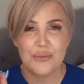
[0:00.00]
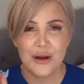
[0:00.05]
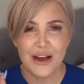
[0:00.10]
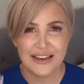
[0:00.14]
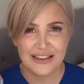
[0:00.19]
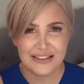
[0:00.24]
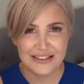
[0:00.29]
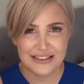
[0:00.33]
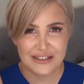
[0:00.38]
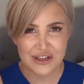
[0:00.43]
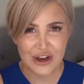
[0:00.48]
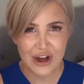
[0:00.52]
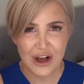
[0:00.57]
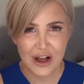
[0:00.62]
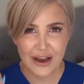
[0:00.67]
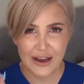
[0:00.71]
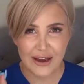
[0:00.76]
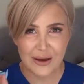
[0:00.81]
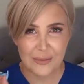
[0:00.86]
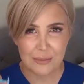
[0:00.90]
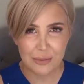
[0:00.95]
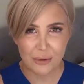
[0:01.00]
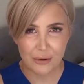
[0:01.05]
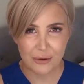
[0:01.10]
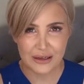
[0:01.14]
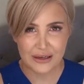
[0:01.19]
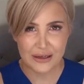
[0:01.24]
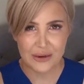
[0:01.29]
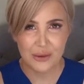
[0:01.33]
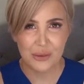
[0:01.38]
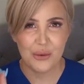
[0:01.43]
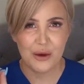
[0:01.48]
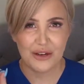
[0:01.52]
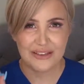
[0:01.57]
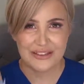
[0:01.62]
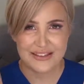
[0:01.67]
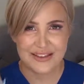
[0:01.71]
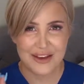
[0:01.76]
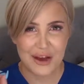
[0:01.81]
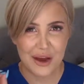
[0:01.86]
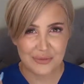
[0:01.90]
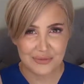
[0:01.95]
my entire body
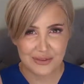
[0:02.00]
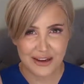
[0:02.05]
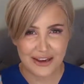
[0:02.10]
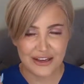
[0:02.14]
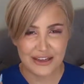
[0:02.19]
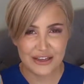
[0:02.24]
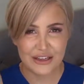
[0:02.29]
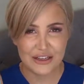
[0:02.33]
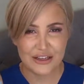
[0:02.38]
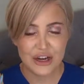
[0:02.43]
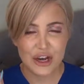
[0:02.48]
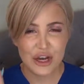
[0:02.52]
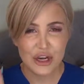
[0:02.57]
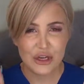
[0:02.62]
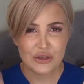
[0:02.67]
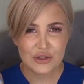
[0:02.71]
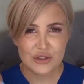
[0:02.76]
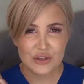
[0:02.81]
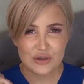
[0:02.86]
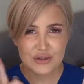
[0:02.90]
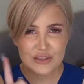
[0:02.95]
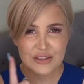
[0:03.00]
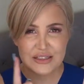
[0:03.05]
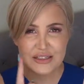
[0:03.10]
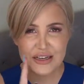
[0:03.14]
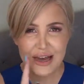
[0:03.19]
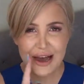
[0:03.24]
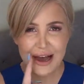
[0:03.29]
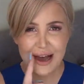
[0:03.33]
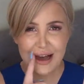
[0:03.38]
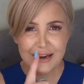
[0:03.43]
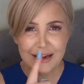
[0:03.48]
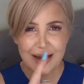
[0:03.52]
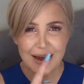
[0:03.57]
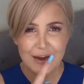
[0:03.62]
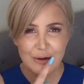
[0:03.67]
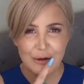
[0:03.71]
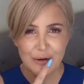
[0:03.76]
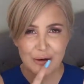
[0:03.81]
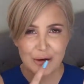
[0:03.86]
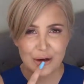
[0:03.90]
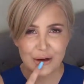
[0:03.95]
once I'm naked. So start
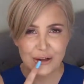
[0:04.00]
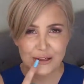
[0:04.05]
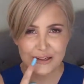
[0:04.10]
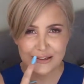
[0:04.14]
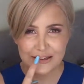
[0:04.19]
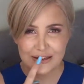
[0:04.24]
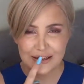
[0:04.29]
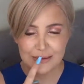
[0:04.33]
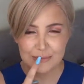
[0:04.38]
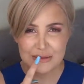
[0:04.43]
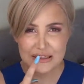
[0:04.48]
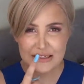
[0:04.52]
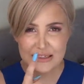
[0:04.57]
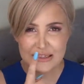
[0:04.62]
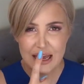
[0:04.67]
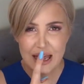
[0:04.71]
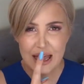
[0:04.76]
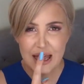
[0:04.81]
at her lips,